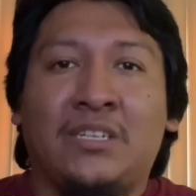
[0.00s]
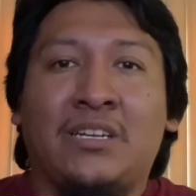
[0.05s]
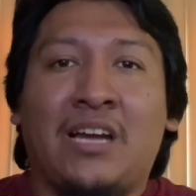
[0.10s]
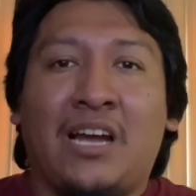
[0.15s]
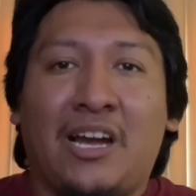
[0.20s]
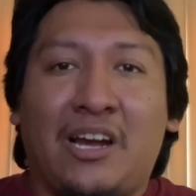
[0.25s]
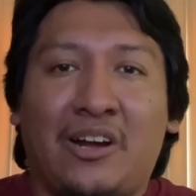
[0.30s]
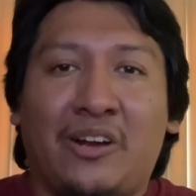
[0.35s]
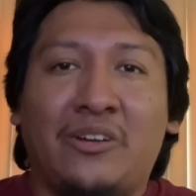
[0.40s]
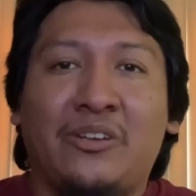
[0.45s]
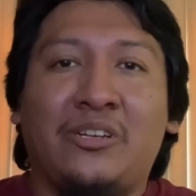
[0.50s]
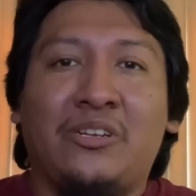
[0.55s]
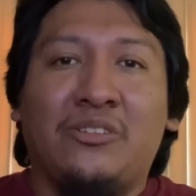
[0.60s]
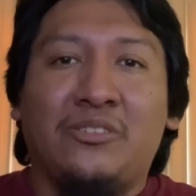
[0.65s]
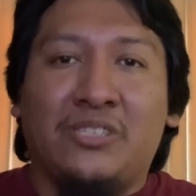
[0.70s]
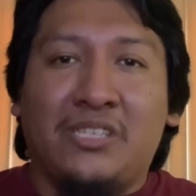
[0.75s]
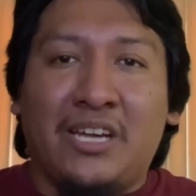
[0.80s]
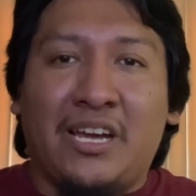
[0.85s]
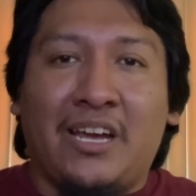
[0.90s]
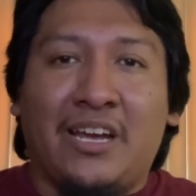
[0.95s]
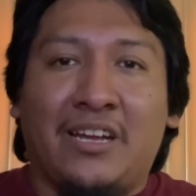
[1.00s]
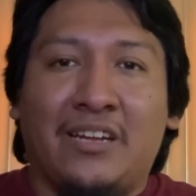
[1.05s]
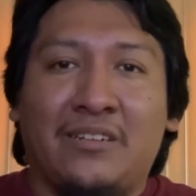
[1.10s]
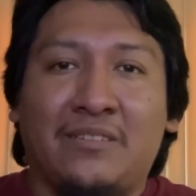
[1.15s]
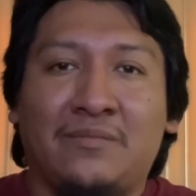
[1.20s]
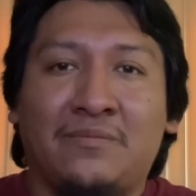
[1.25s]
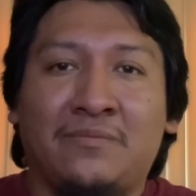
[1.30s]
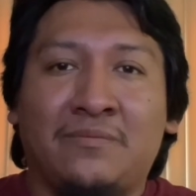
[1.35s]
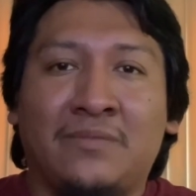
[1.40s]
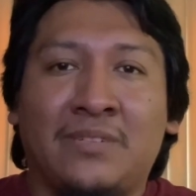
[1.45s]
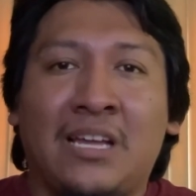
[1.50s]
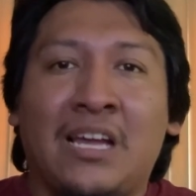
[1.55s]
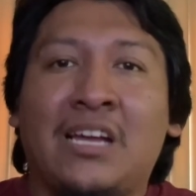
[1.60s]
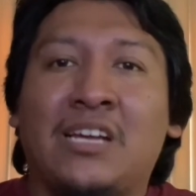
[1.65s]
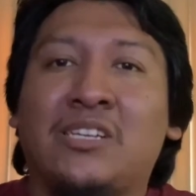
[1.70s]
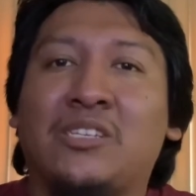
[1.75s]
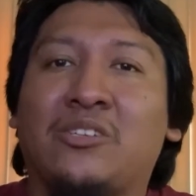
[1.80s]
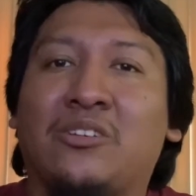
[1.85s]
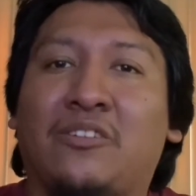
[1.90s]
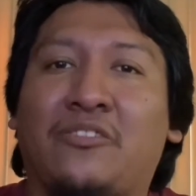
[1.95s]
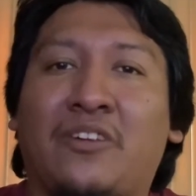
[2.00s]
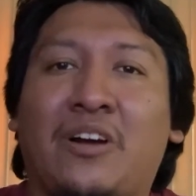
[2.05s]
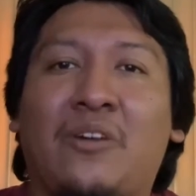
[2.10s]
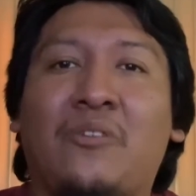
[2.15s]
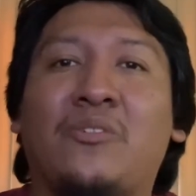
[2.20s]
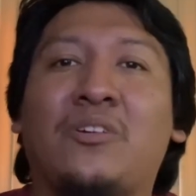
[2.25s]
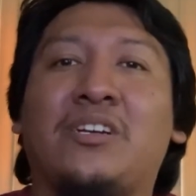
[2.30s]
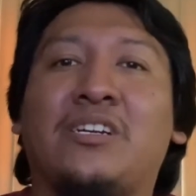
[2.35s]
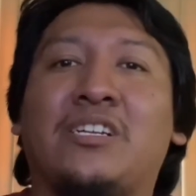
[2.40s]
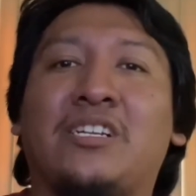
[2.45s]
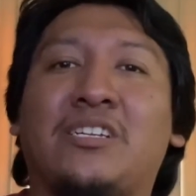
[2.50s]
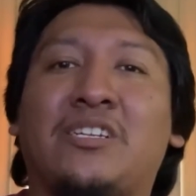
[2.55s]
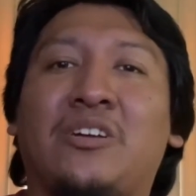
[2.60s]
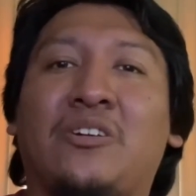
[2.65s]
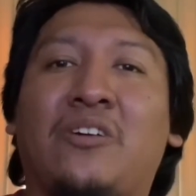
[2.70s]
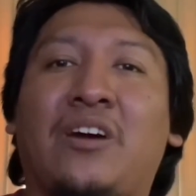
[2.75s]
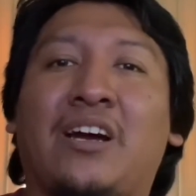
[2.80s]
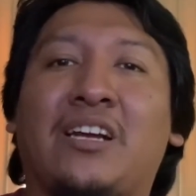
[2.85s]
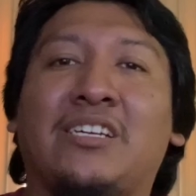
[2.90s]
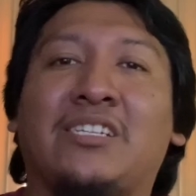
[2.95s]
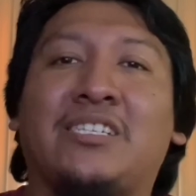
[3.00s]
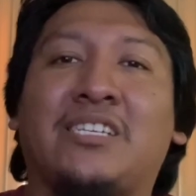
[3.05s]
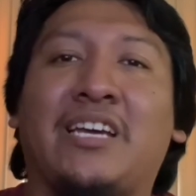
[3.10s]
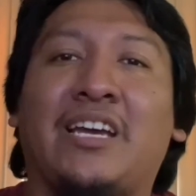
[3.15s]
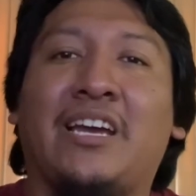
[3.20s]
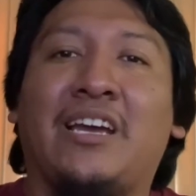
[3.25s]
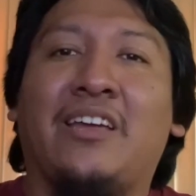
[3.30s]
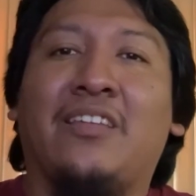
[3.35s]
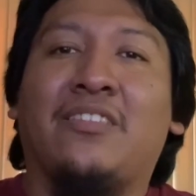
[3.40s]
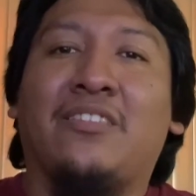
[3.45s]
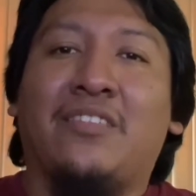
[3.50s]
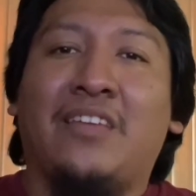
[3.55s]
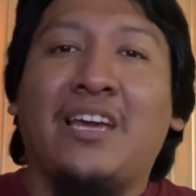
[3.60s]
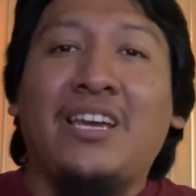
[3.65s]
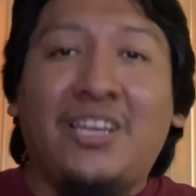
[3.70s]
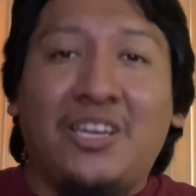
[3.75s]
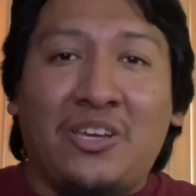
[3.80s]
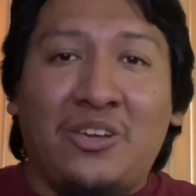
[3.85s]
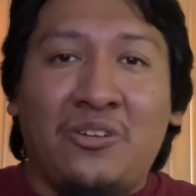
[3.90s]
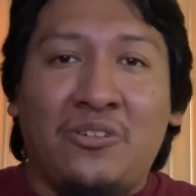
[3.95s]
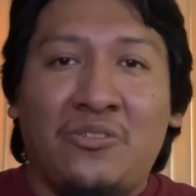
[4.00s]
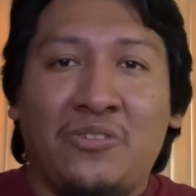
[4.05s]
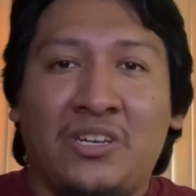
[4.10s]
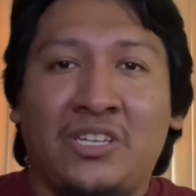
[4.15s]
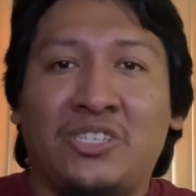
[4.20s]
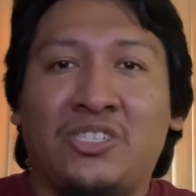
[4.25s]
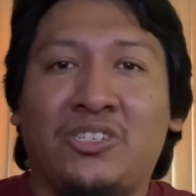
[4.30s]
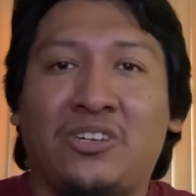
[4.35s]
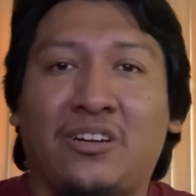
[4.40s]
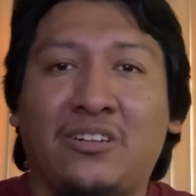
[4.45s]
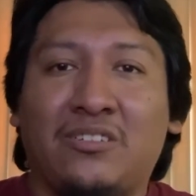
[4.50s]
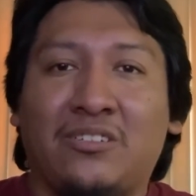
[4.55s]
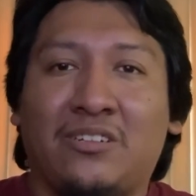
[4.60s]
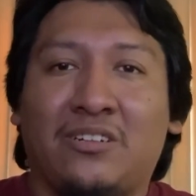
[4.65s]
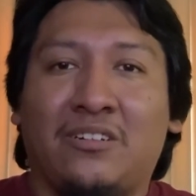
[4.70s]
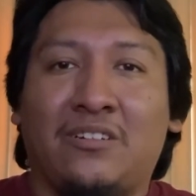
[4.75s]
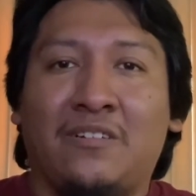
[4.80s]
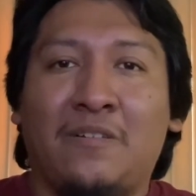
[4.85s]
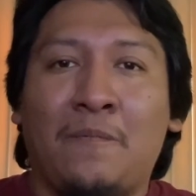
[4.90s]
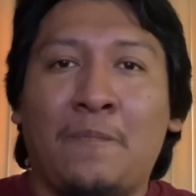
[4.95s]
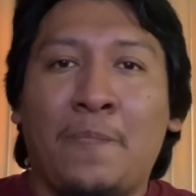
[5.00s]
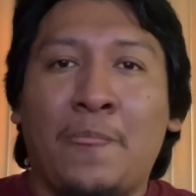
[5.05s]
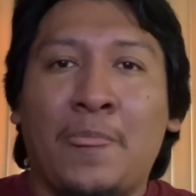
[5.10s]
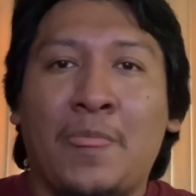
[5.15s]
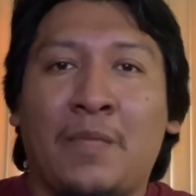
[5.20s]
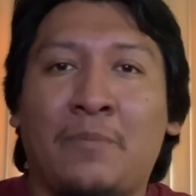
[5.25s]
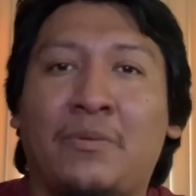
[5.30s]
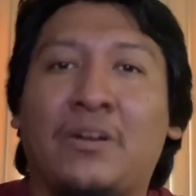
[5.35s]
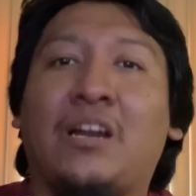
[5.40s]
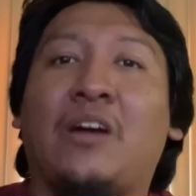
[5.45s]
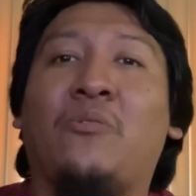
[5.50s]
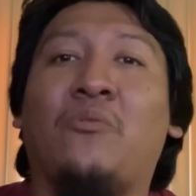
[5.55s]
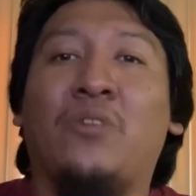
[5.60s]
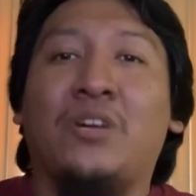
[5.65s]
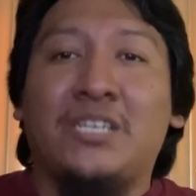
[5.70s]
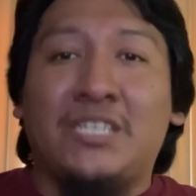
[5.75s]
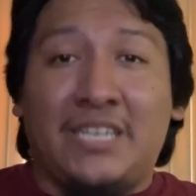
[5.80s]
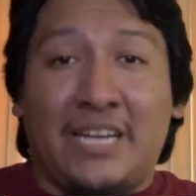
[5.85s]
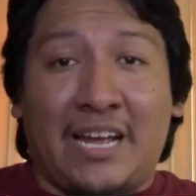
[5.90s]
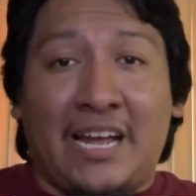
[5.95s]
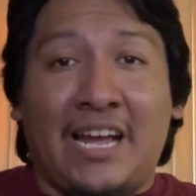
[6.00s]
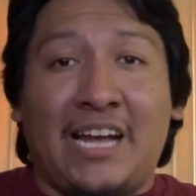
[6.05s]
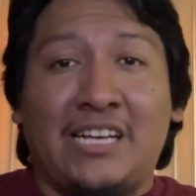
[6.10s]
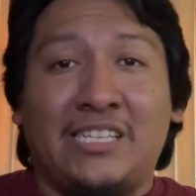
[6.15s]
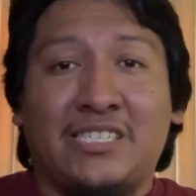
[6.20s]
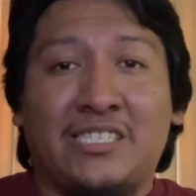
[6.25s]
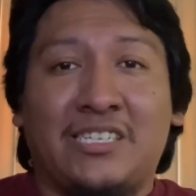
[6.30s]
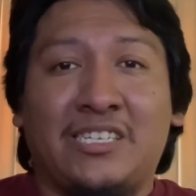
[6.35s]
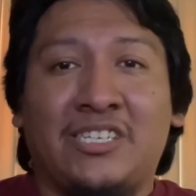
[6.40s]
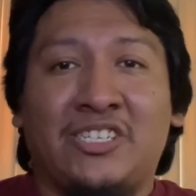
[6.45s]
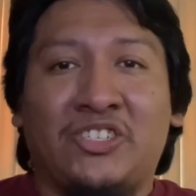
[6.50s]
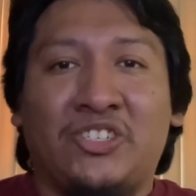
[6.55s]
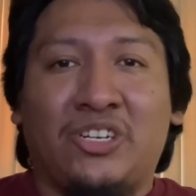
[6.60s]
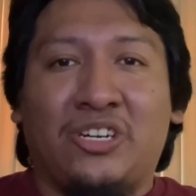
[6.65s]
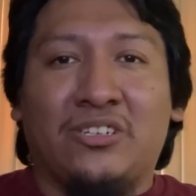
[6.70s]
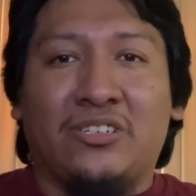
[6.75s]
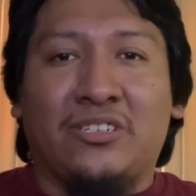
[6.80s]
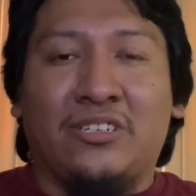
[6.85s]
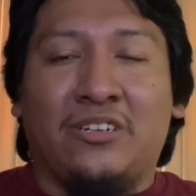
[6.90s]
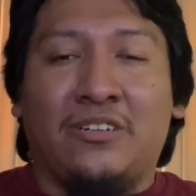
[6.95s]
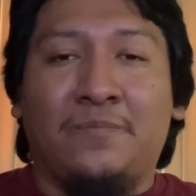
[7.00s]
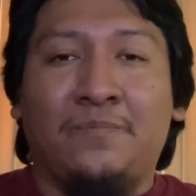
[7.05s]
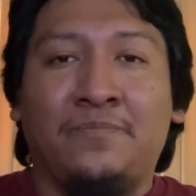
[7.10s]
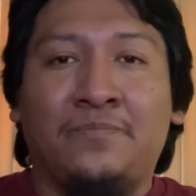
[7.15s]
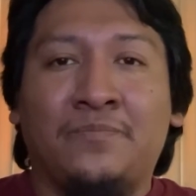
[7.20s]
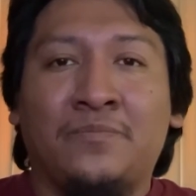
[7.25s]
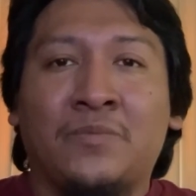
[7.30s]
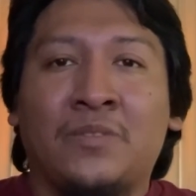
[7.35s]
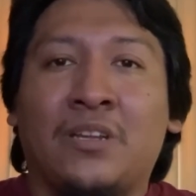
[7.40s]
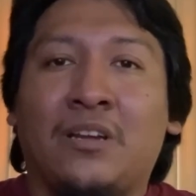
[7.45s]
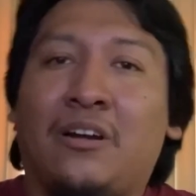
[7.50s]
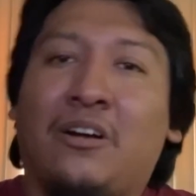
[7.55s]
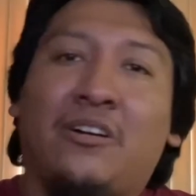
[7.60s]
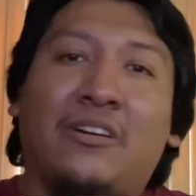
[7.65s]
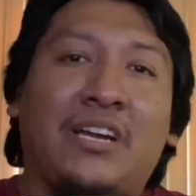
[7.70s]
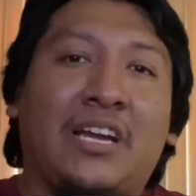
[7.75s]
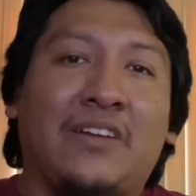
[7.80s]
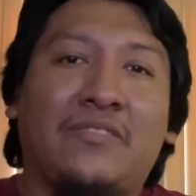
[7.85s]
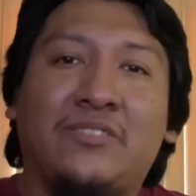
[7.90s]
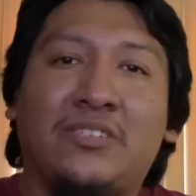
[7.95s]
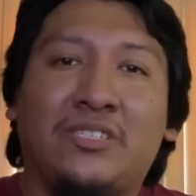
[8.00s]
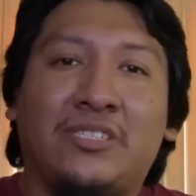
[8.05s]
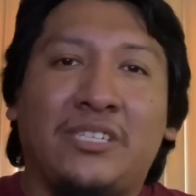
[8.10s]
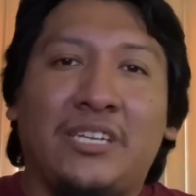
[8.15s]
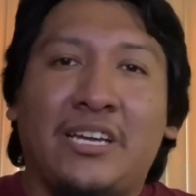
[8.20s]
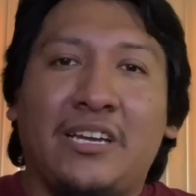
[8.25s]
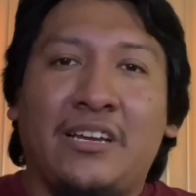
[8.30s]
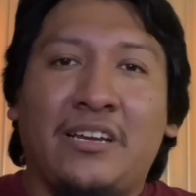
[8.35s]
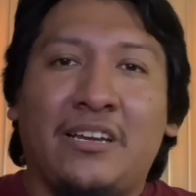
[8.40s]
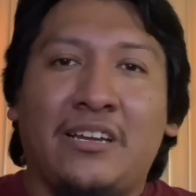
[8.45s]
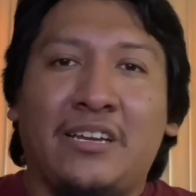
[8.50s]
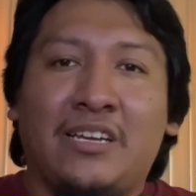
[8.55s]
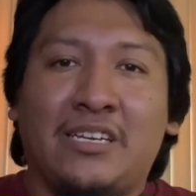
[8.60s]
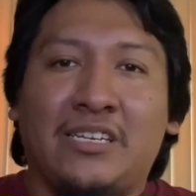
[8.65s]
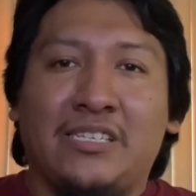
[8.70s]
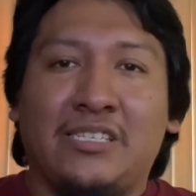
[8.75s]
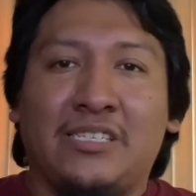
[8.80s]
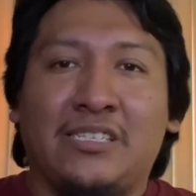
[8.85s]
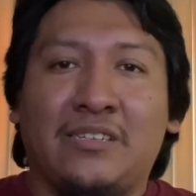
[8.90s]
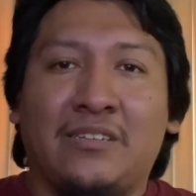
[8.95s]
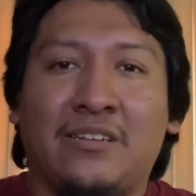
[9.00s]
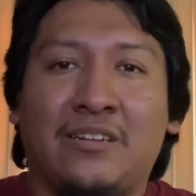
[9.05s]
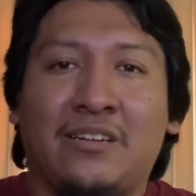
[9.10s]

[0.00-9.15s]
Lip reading: How do you say it? So if I wanted to know how to say thank you in Choctaw, but I wanted to ask it in Choctaw, all you have to say is